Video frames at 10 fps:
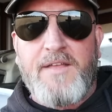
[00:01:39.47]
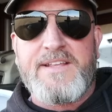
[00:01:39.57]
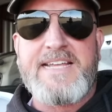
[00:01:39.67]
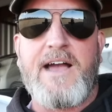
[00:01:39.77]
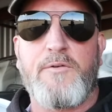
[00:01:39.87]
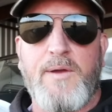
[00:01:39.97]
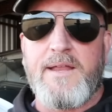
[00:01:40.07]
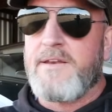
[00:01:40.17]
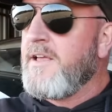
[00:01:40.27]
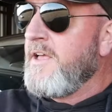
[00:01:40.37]
on the
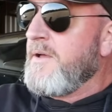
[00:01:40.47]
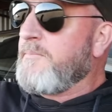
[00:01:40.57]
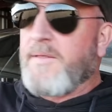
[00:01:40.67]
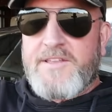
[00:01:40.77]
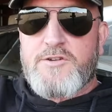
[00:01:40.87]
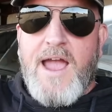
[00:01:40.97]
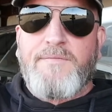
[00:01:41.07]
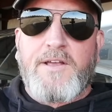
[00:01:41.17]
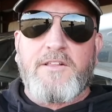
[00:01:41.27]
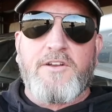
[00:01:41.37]
downwind, but the
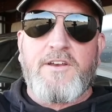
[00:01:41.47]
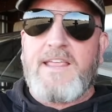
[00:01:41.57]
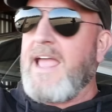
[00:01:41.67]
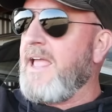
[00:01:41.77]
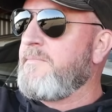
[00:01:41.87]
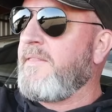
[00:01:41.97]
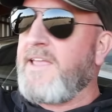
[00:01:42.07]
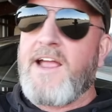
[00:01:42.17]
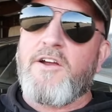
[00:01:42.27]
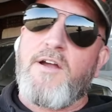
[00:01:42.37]
traffic alert came and
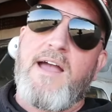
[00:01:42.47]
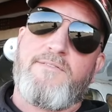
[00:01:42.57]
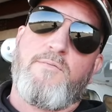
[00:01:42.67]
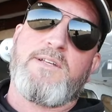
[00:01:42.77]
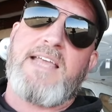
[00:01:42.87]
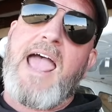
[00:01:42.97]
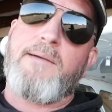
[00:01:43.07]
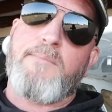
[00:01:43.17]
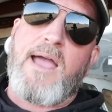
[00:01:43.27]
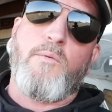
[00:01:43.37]
the aircraft was
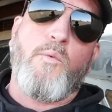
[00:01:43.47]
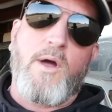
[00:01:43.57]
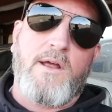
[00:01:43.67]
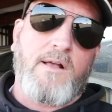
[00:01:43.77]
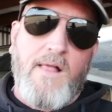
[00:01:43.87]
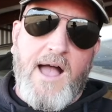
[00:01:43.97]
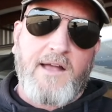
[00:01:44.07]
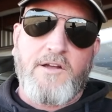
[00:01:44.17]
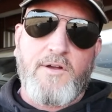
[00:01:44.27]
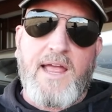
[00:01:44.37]
at my one
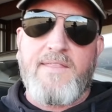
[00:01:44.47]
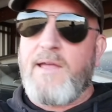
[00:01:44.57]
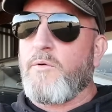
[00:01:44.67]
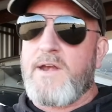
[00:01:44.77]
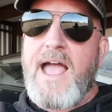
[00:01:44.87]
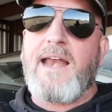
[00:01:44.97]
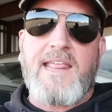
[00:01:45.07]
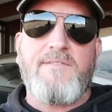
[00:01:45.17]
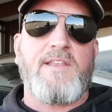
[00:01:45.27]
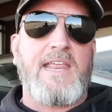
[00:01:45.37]
o'clock, okay? They were not
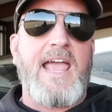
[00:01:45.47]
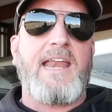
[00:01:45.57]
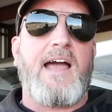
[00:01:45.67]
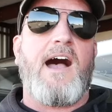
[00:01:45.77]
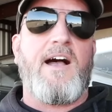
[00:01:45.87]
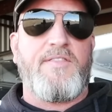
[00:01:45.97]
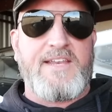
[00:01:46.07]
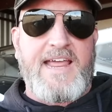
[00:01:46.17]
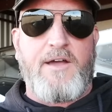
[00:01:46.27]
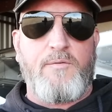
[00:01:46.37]
even yet on the
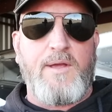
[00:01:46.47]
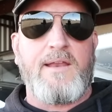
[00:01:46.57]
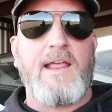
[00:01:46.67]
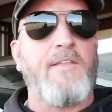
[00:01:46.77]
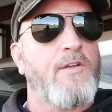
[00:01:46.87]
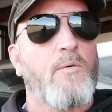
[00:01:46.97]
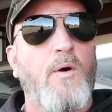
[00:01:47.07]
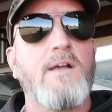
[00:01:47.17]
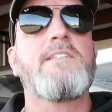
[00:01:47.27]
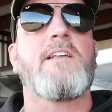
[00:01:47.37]
downwind, and there
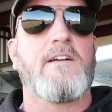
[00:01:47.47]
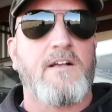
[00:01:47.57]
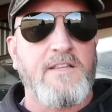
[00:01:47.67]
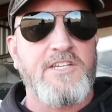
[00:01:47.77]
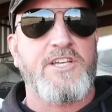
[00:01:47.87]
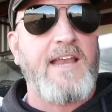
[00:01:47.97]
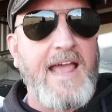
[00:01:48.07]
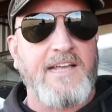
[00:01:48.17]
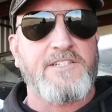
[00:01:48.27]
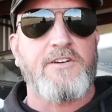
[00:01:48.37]
was a collision
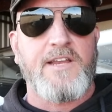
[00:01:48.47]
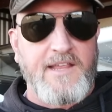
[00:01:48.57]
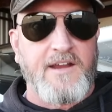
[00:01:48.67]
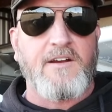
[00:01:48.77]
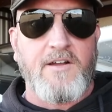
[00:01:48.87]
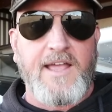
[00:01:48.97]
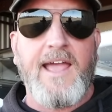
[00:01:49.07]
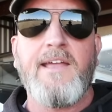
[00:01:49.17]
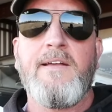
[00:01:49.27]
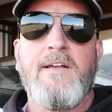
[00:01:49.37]
hazard here,
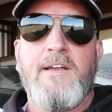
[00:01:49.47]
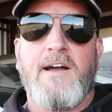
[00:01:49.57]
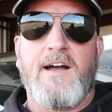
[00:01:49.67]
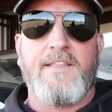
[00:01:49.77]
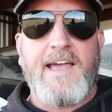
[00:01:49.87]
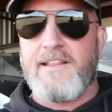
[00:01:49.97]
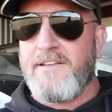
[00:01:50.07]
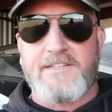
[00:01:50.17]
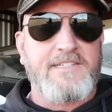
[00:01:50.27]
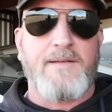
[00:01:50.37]
okay? Uh, that
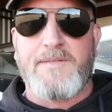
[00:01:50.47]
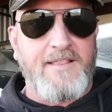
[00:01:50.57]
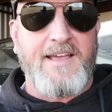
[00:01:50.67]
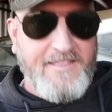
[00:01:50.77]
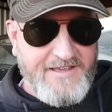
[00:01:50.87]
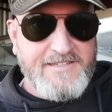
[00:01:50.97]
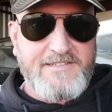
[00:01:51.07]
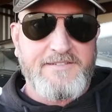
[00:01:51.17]
looked something like this.